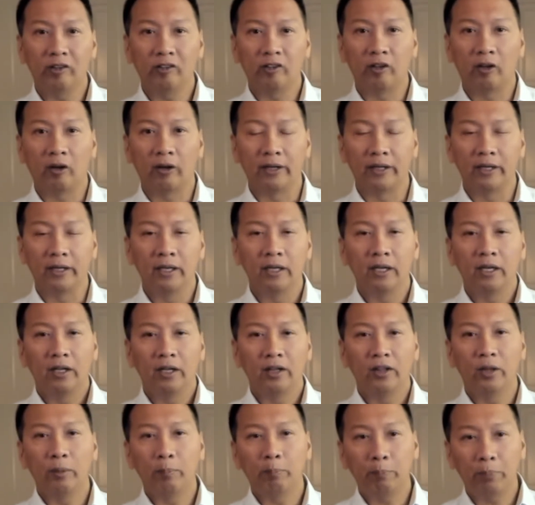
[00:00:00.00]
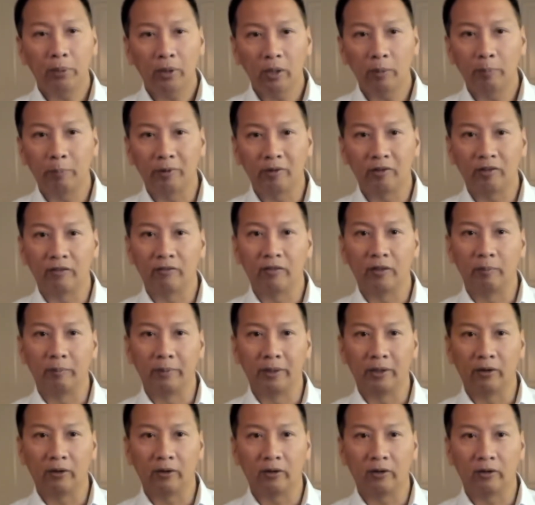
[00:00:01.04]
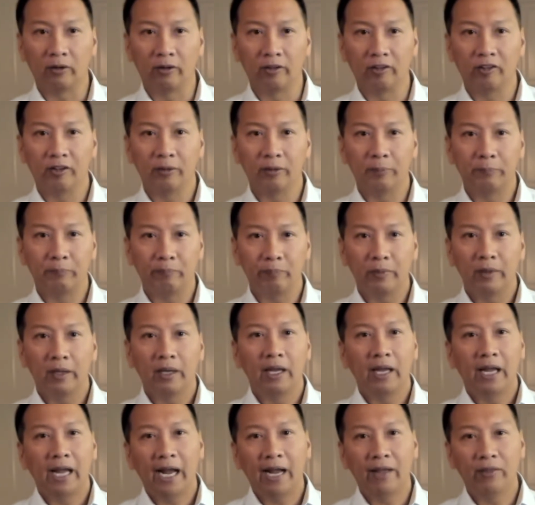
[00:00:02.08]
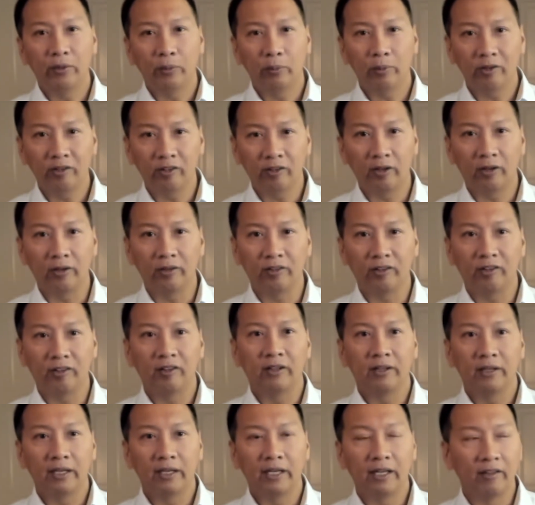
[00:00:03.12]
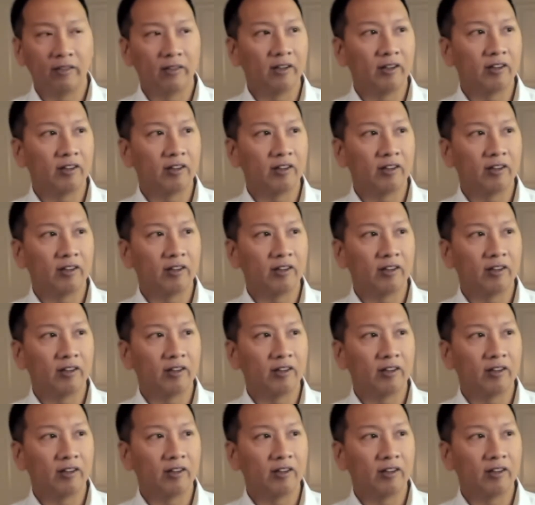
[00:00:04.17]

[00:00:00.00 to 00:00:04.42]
on the purpose of the miracles and the results in this